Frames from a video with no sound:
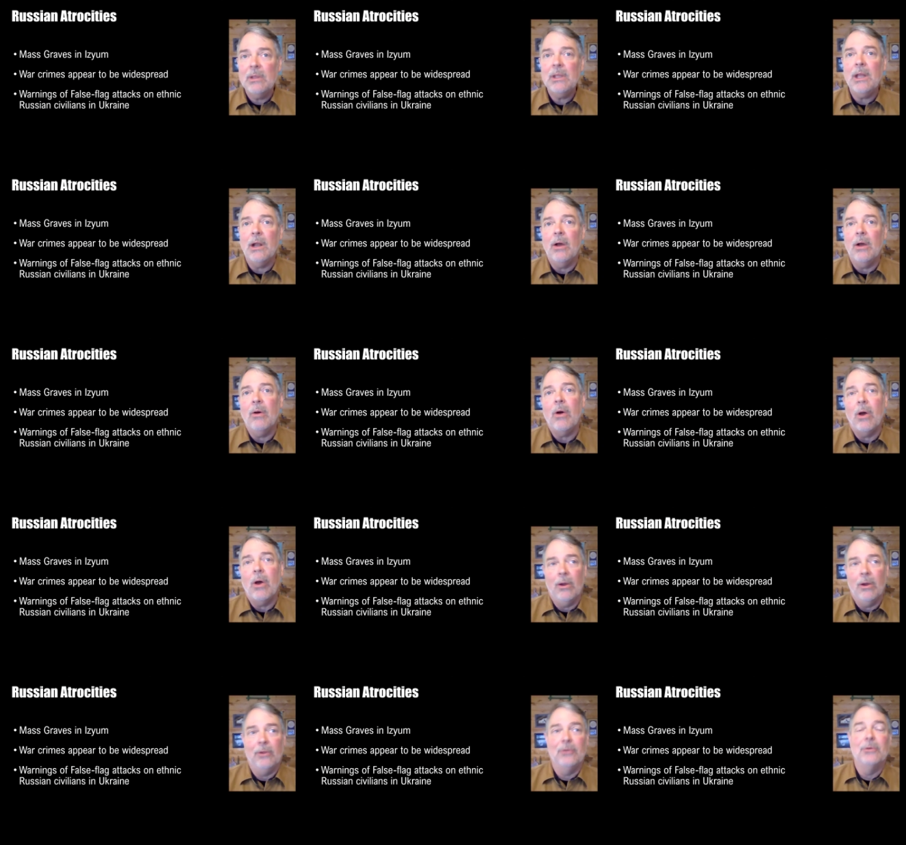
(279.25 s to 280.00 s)

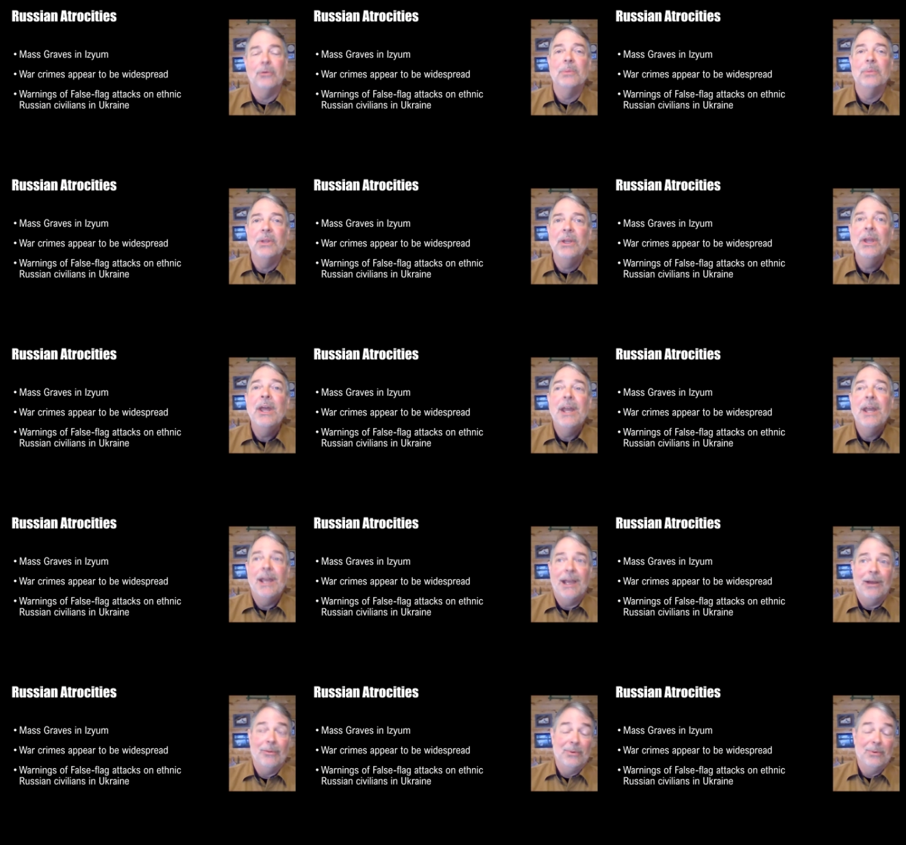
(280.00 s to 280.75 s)
arguably
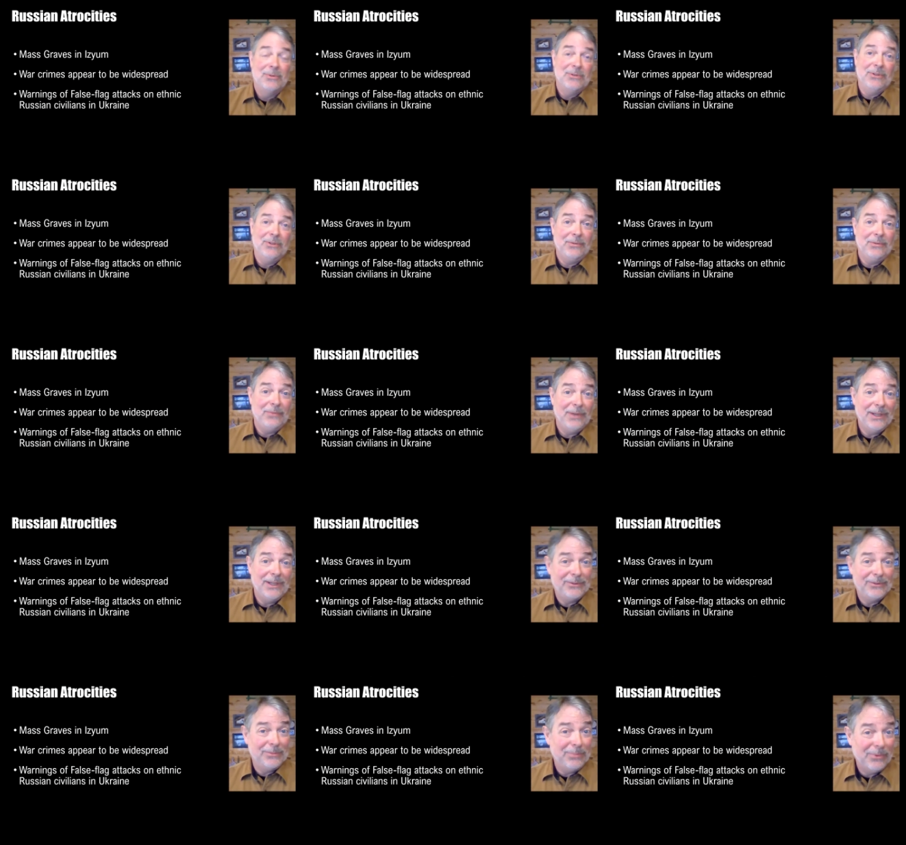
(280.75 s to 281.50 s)
how we're
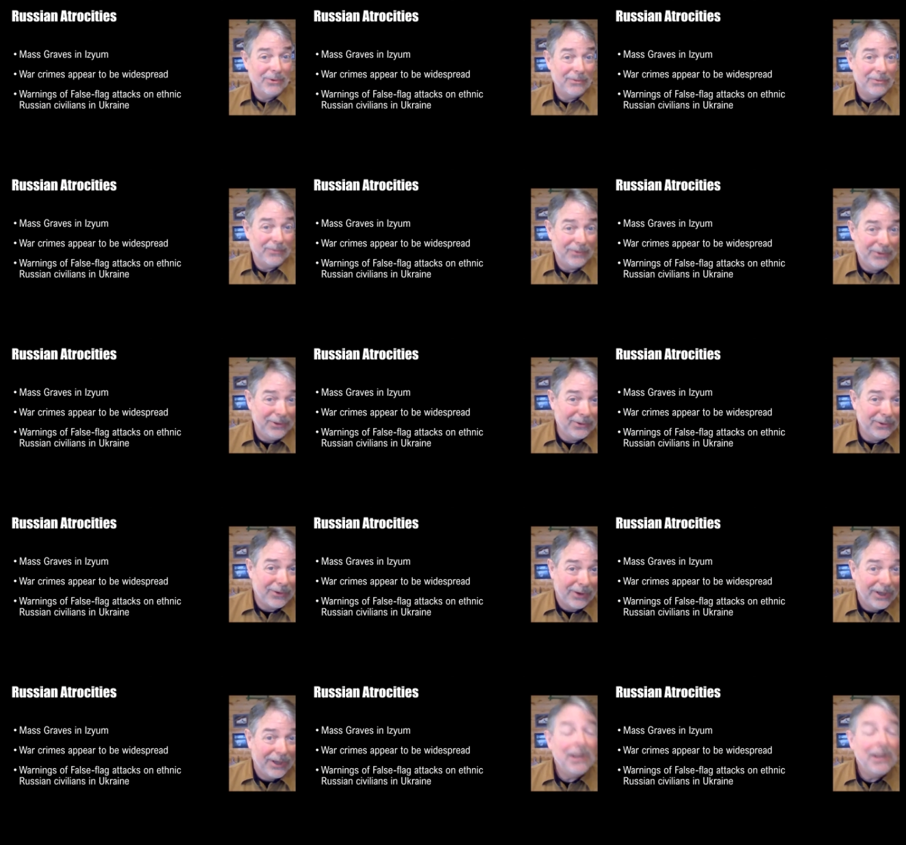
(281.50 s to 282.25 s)
justifying support for
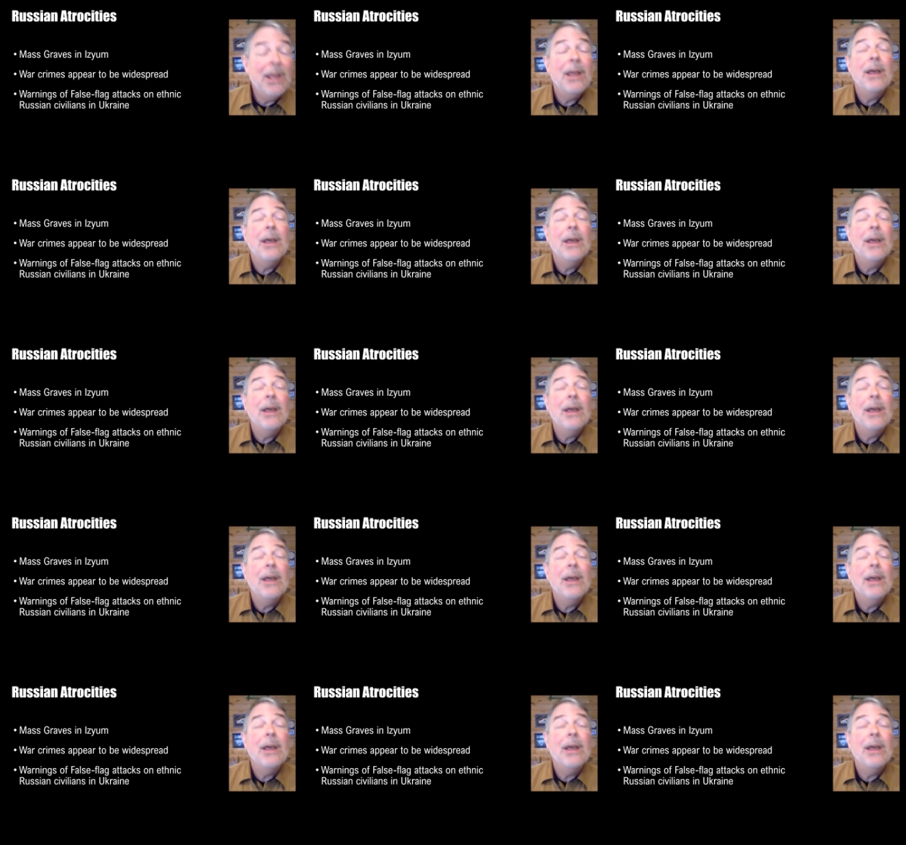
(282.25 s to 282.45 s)
Ukraine.